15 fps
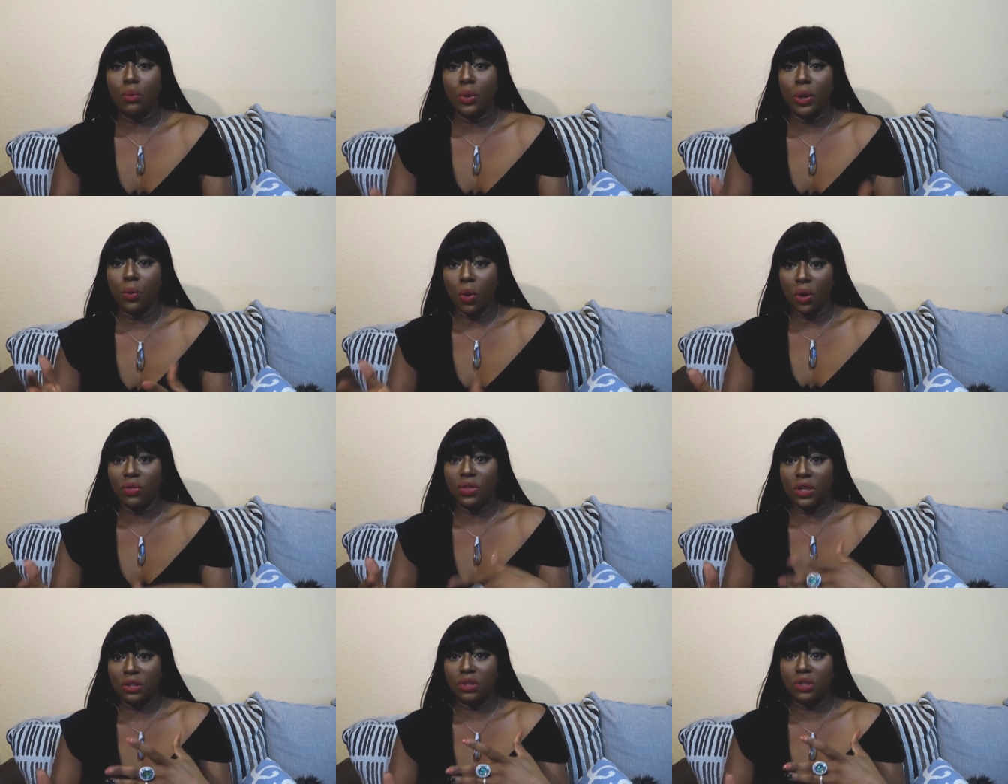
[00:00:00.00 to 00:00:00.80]
we
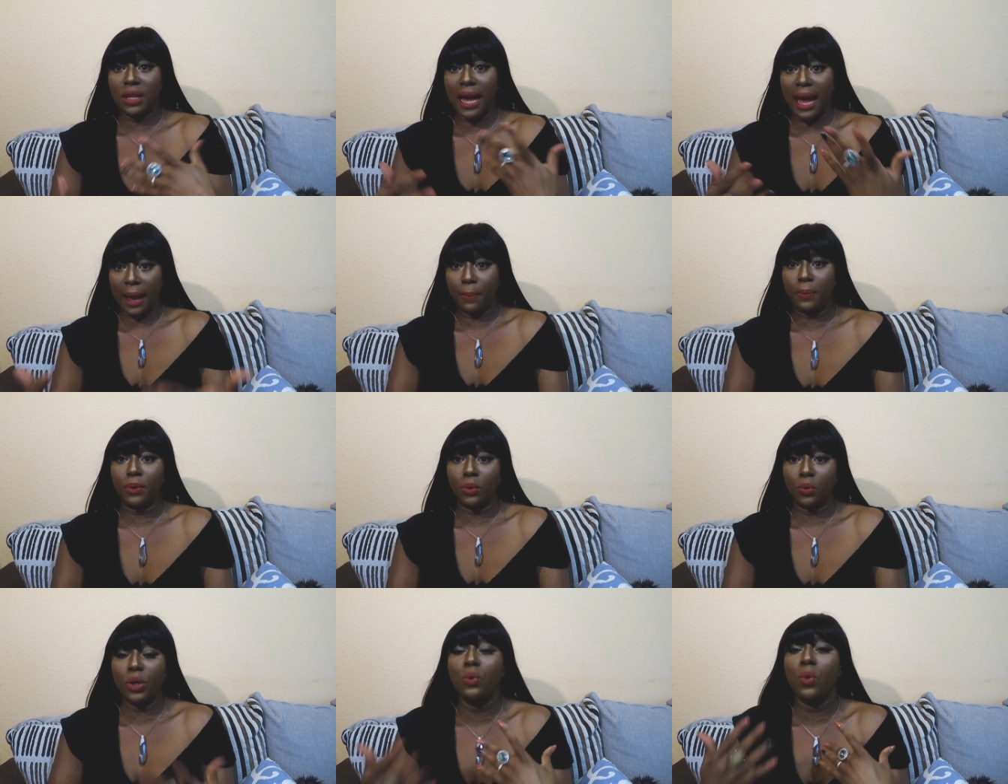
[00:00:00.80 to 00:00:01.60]
want this to
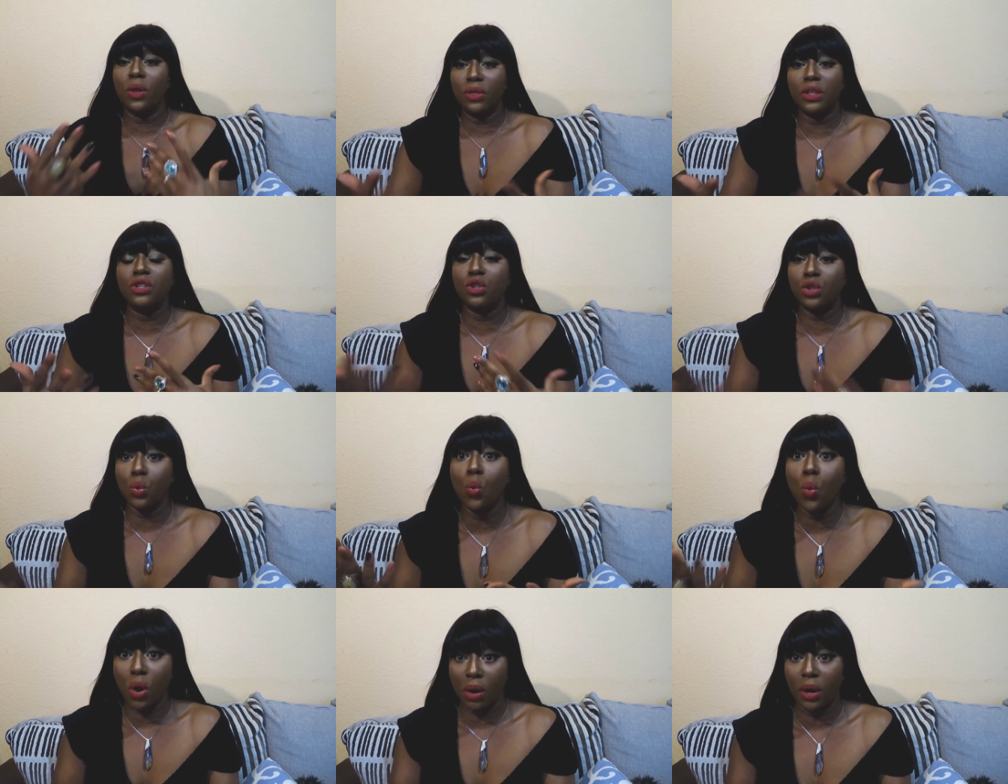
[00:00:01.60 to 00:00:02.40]
happen. We want this to
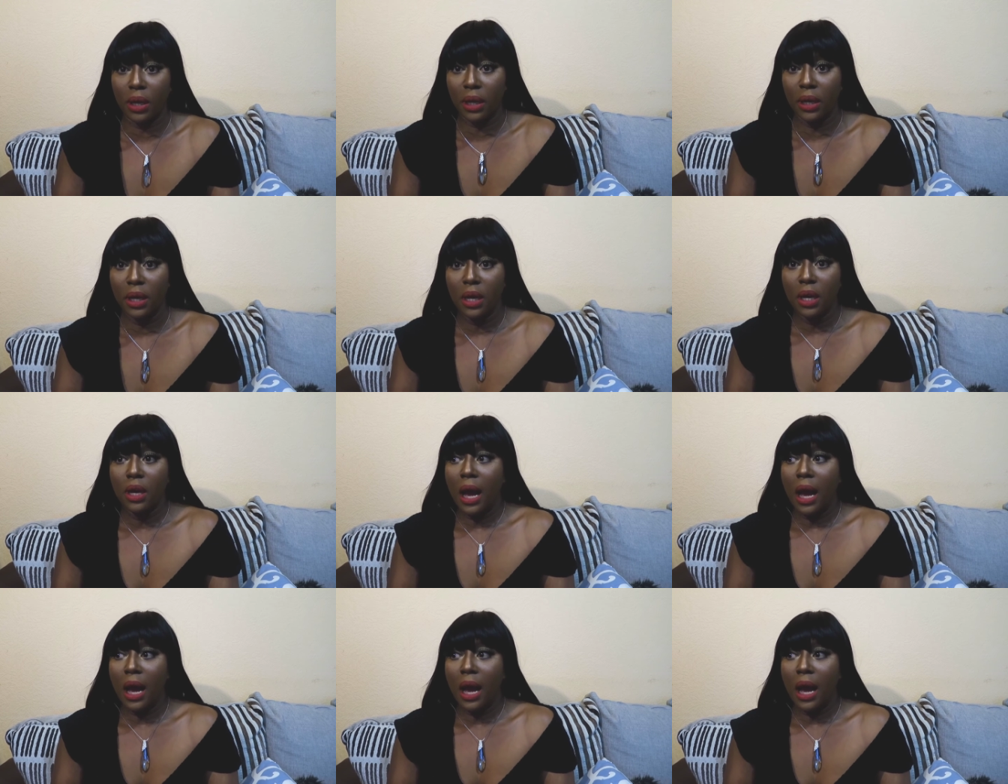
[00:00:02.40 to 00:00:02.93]
work.